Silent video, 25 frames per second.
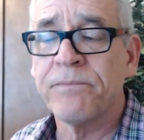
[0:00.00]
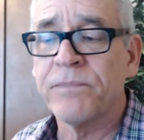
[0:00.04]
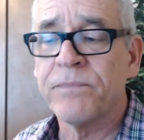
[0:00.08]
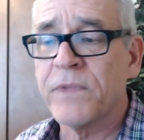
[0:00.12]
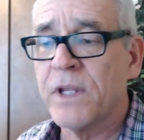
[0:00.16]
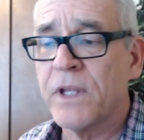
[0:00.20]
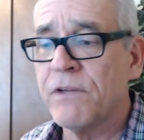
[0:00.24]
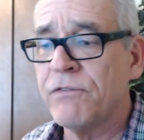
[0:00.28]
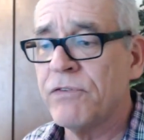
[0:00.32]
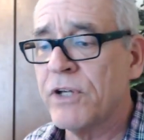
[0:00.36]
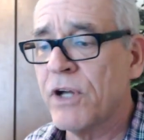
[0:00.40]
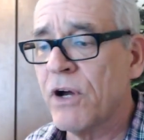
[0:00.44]

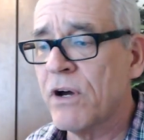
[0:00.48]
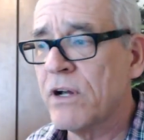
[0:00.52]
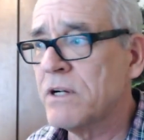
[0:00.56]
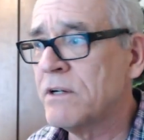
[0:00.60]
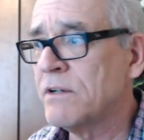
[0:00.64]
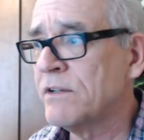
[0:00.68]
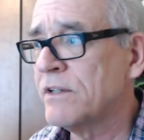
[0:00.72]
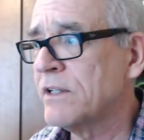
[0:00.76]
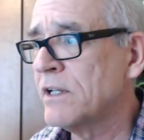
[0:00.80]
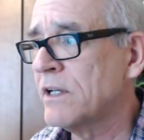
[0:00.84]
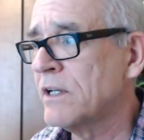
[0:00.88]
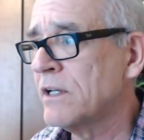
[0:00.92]
If you go
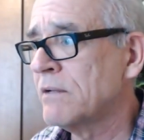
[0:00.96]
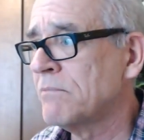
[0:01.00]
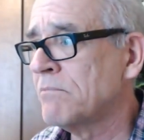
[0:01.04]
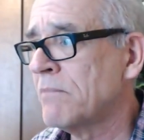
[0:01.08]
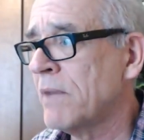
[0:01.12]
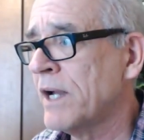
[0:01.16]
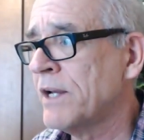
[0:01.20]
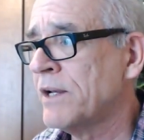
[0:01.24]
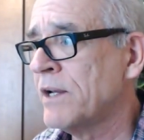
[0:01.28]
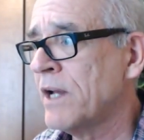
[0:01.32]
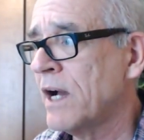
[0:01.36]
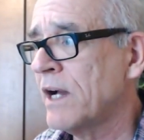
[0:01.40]
to the
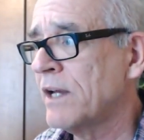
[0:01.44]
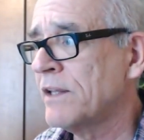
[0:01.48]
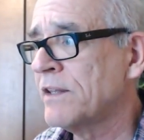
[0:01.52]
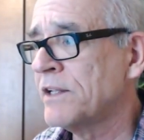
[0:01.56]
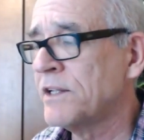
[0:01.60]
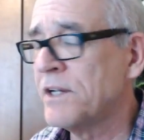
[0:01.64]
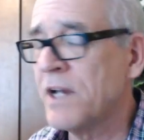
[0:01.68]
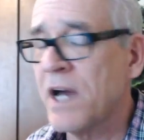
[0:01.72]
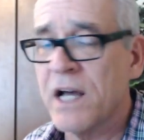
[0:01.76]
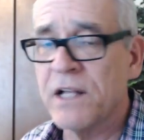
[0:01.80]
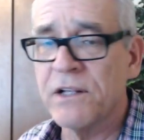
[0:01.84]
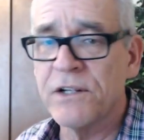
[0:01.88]
my the
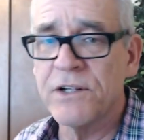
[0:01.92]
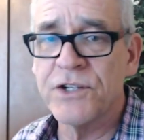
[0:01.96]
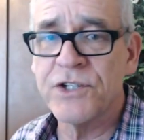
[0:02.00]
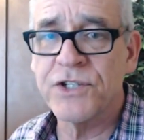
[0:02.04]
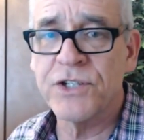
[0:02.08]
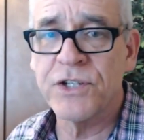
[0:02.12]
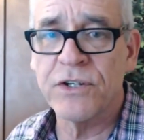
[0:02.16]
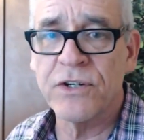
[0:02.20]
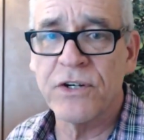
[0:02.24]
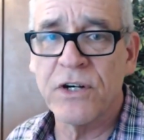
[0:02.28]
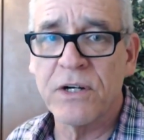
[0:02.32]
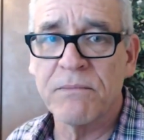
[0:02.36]
knowledge
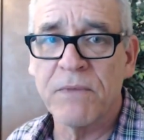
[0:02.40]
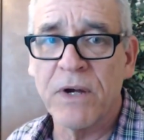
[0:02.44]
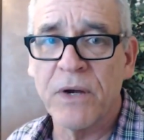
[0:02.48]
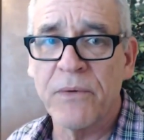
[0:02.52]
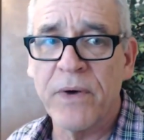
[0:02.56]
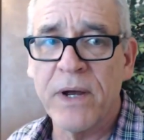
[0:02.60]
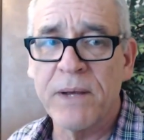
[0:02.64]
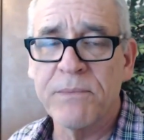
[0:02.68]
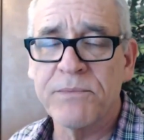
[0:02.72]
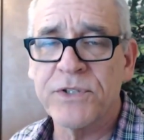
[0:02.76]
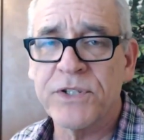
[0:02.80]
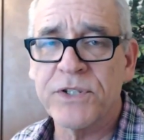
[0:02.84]
center on my
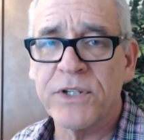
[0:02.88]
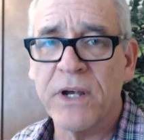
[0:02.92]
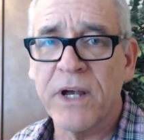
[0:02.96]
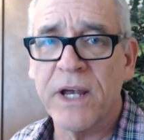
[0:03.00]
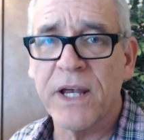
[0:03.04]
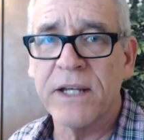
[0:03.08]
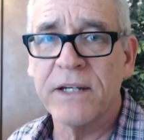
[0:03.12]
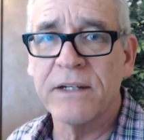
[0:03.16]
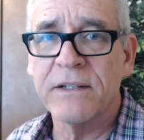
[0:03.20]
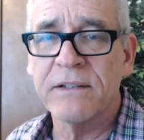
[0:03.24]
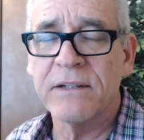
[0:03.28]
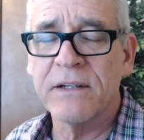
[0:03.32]

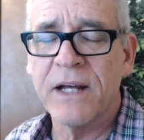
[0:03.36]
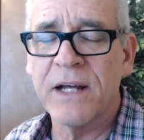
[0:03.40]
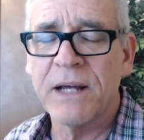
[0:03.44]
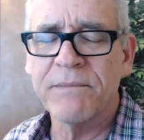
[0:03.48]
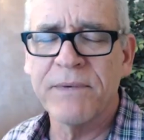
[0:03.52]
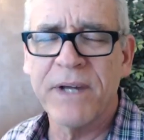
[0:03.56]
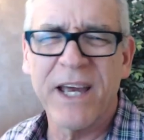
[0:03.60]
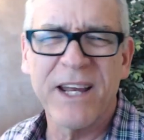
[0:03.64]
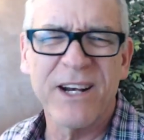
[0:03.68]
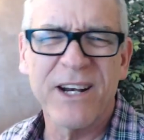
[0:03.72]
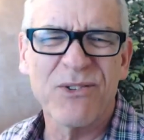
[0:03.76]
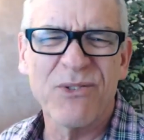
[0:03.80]
website, I'm
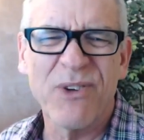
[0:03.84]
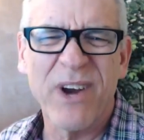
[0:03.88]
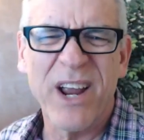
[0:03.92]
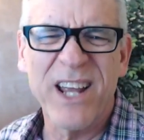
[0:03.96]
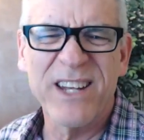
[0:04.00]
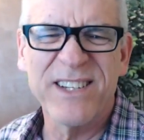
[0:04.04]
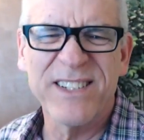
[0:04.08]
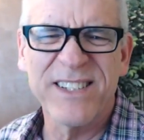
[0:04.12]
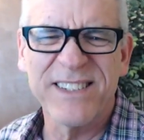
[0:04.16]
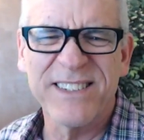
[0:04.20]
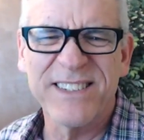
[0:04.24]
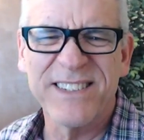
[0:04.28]
kind of
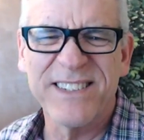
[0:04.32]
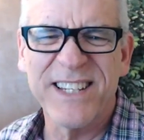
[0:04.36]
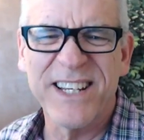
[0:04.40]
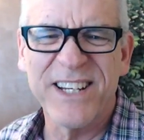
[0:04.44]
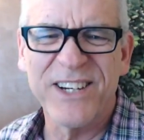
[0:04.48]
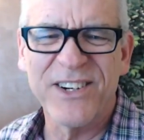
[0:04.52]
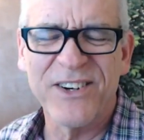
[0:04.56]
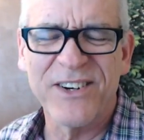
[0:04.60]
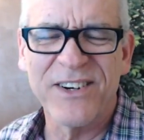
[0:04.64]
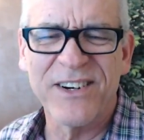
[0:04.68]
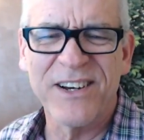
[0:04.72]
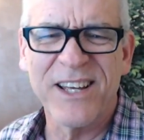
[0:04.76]
ranting today,
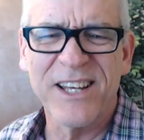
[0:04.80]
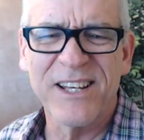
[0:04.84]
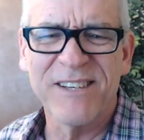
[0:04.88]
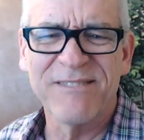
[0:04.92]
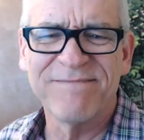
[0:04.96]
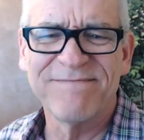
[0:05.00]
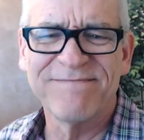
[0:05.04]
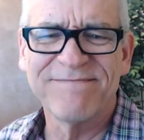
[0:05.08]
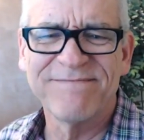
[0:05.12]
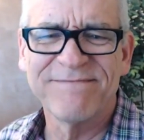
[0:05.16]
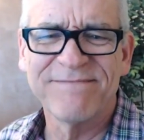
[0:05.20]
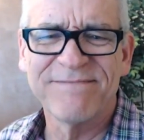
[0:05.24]
aren't I?
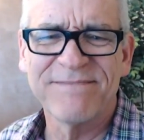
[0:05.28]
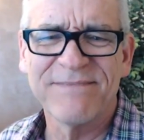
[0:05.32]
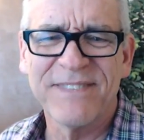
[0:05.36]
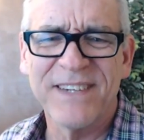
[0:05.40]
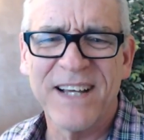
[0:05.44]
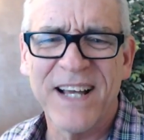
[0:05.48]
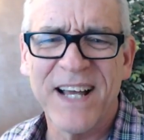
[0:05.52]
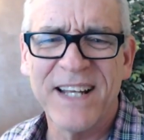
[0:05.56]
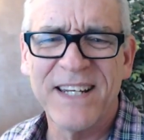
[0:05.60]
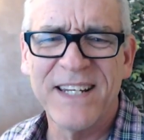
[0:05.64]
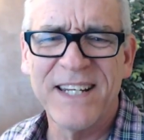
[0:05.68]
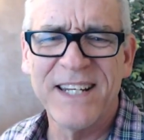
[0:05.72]

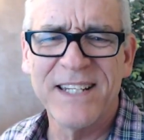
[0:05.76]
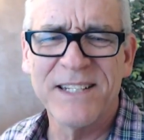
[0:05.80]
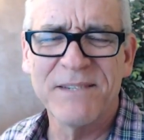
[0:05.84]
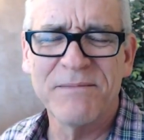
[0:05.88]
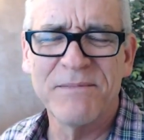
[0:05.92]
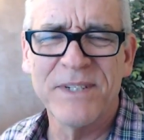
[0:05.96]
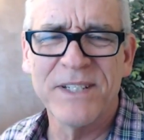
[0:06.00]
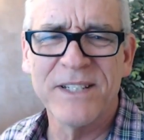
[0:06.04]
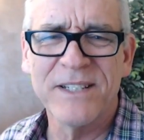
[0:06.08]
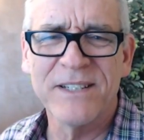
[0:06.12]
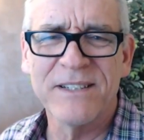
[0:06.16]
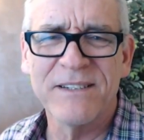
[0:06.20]
I need to
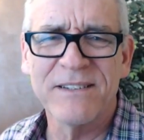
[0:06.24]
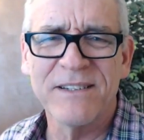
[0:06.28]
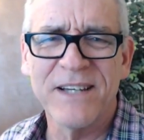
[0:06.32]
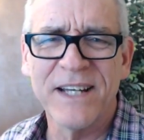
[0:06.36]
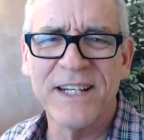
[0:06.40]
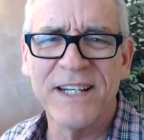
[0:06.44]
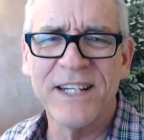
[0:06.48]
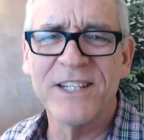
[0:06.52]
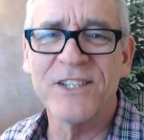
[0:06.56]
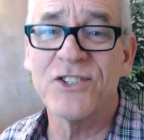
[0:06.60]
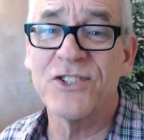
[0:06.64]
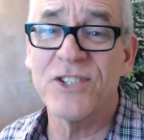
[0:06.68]
be I
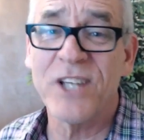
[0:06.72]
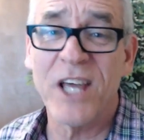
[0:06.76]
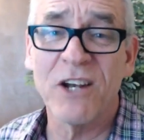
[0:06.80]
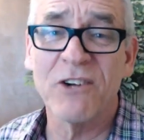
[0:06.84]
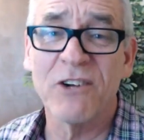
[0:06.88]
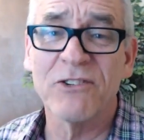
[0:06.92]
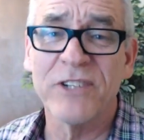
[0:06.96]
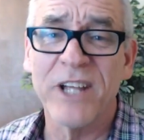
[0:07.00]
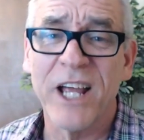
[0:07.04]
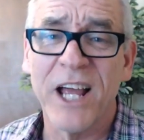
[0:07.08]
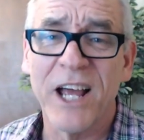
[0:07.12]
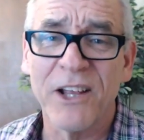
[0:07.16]
need to
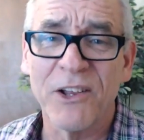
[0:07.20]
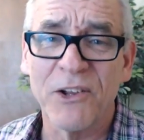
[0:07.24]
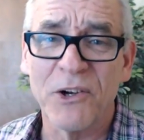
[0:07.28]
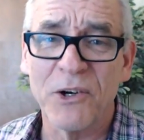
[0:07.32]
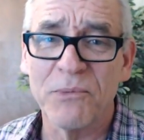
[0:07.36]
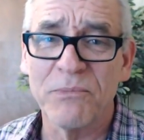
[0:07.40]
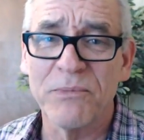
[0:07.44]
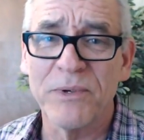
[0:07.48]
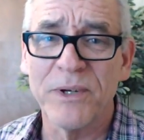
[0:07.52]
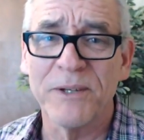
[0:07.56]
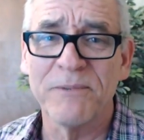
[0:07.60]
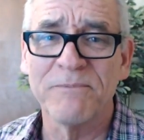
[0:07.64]
settle down a
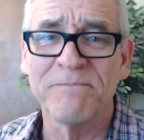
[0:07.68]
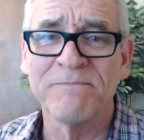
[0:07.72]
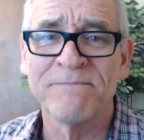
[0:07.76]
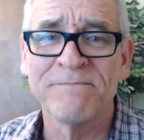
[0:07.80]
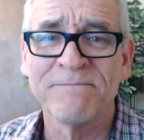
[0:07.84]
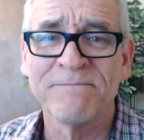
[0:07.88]
little bit.